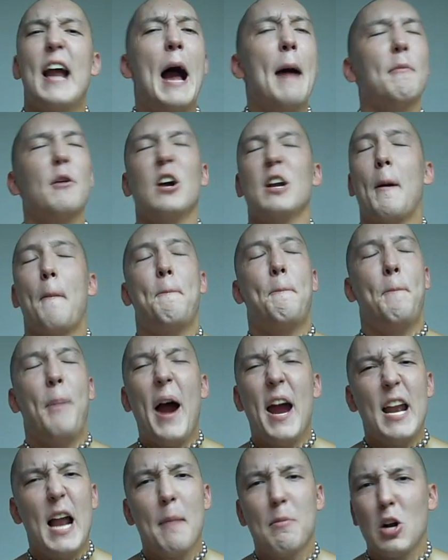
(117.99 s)
I'm gonna
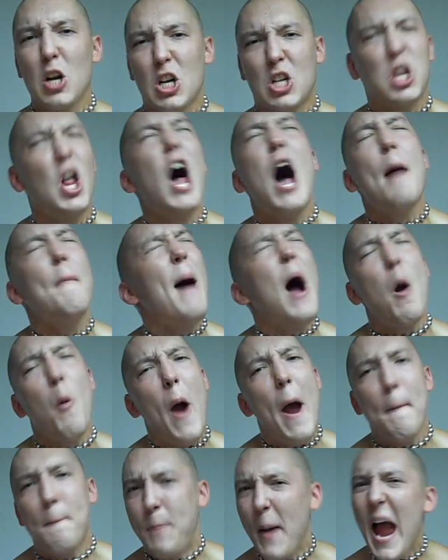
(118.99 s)
bite. I'm gonna claw
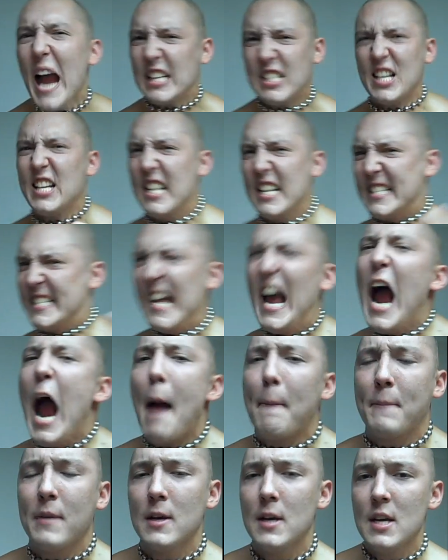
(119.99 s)
my way back to the
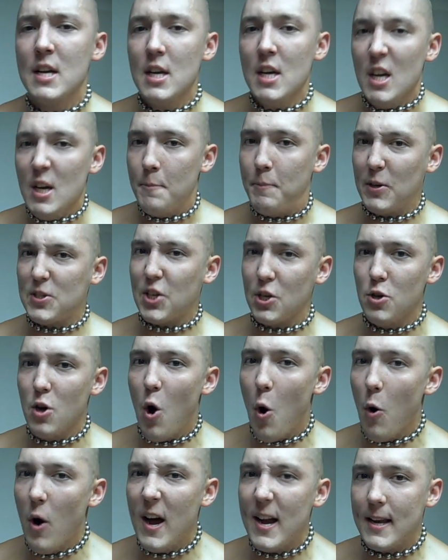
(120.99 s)
top. But you
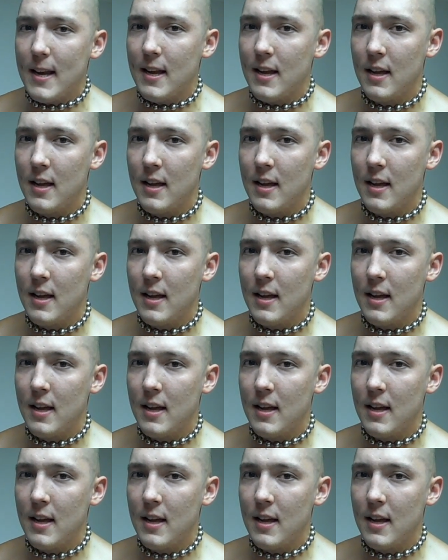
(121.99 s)
know what?